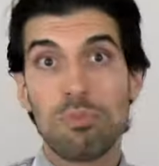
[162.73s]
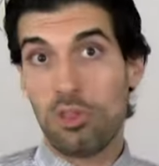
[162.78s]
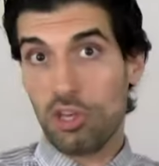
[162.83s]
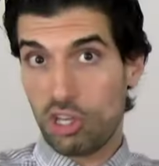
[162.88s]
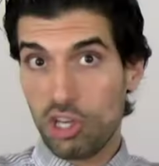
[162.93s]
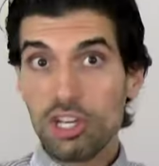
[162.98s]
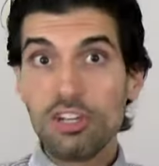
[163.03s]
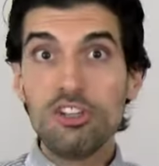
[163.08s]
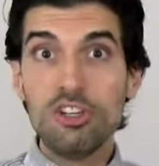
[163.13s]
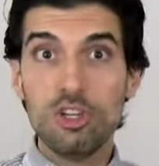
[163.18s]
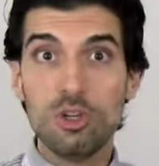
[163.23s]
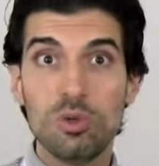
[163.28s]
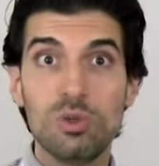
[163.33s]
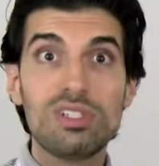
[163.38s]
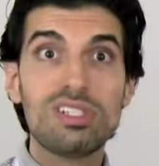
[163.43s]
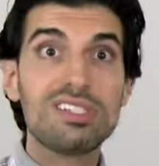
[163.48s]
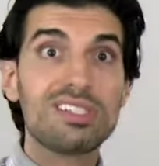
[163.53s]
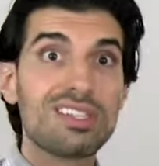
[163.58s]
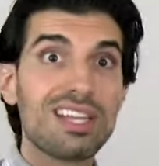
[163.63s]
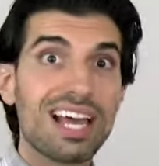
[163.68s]
The good
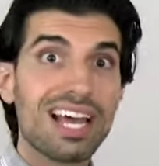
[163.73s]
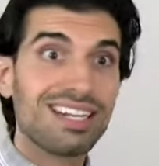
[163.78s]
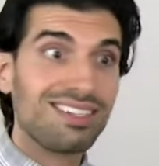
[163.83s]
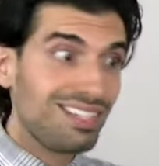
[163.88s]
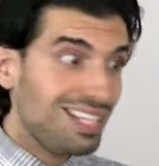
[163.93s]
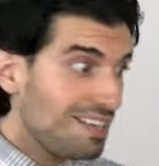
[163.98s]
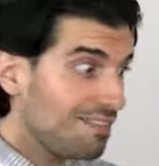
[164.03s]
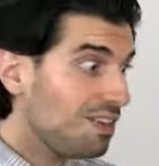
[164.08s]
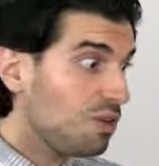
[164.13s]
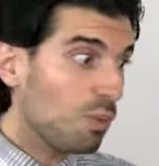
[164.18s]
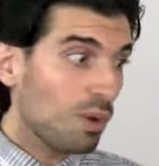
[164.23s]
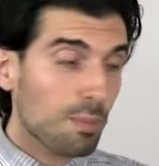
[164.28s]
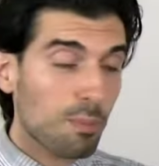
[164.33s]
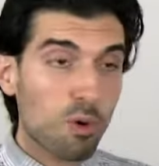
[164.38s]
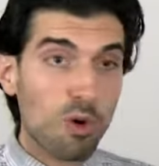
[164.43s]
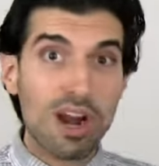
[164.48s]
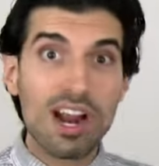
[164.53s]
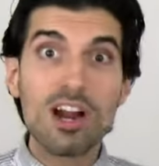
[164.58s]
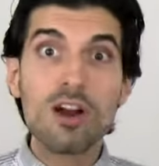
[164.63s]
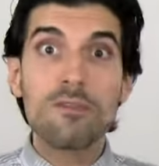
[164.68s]
news is that even when
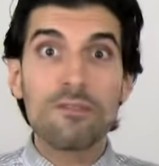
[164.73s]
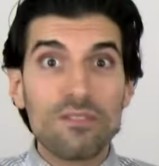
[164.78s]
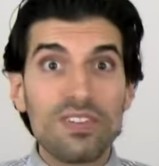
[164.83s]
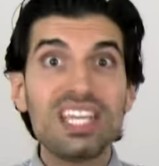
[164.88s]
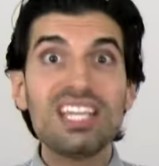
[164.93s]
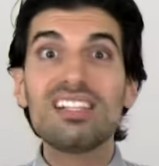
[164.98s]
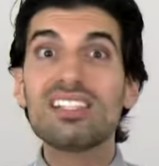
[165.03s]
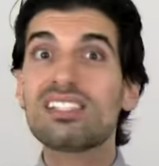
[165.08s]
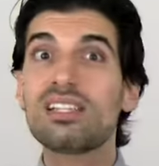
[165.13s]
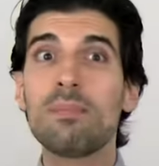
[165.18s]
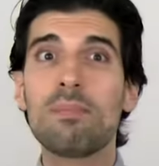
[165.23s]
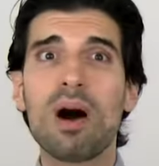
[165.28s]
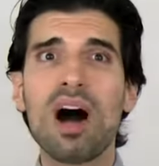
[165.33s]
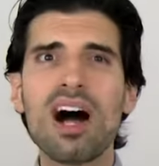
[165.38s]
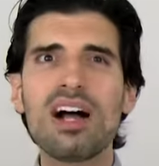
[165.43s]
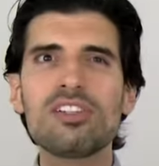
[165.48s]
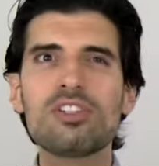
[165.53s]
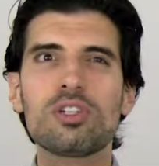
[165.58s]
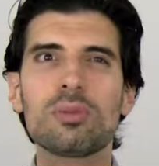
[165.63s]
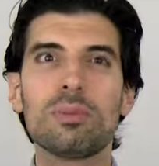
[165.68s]
prayer feels
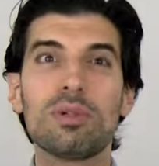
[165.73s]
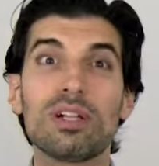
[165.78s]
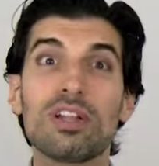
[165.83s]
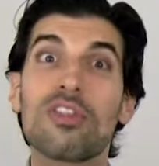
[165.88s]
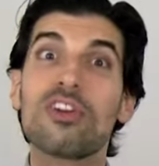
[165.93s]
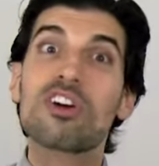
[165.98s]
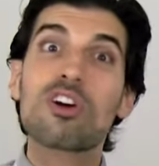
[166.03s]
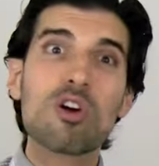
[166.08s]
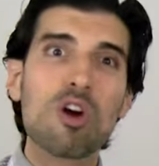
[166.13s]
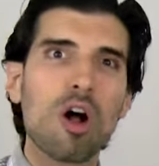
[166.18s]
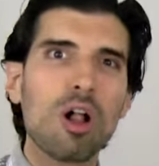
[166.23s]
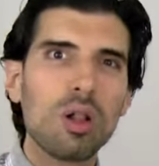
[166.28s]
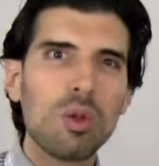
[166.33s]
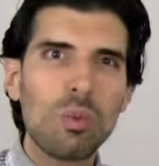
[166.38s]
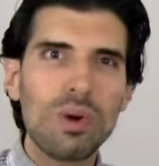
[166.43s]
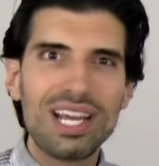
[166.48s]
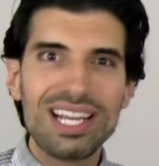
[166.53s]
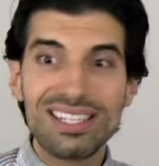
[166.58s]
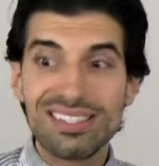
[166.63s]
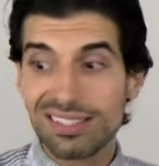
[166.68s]
impossible, there are
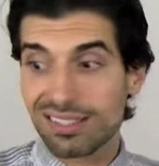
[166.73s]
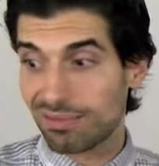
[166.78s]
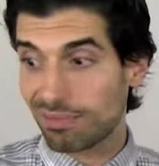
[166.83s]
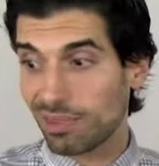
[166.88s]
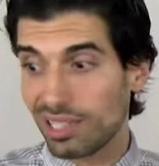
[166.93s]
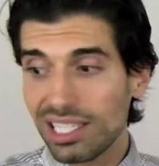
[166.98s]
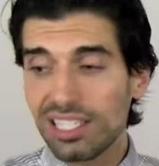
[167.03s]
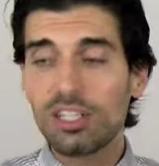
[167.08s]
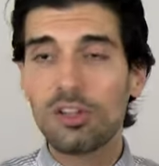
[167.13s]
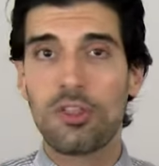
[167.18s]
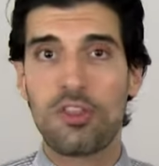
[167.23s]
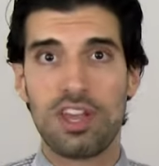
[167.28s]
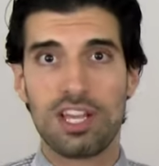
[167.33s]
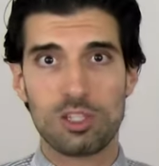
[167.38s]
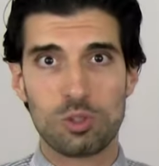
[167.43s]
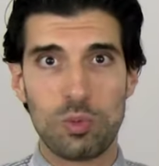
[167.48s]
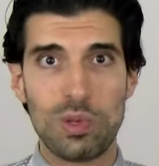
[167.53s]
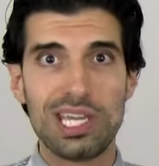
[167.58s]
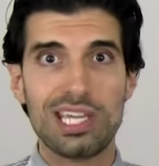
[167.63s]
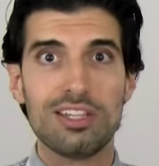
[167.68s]
always little
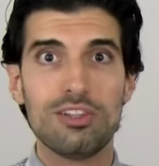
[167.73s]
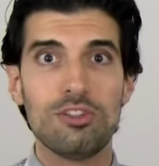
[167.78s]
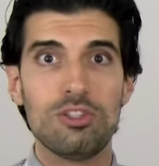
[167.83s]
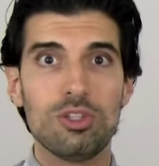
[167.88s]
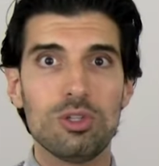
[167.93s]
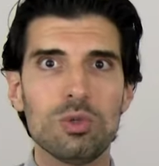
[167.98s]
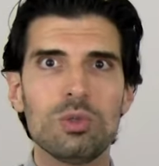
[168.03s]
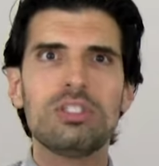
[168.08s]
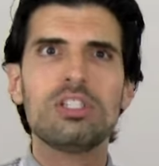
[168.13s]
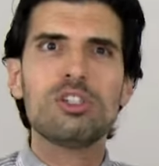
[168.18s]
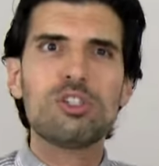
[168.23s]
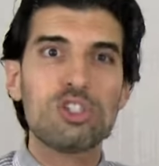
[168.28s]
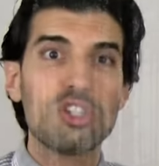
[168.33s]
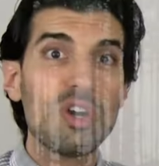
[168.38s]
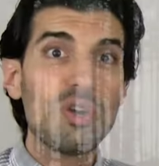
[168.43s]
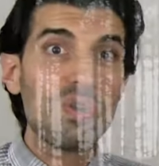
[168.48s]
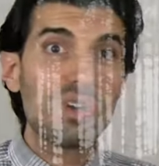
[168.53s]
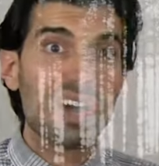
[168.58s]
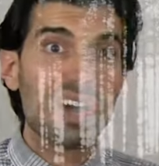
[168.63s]
things we can do to show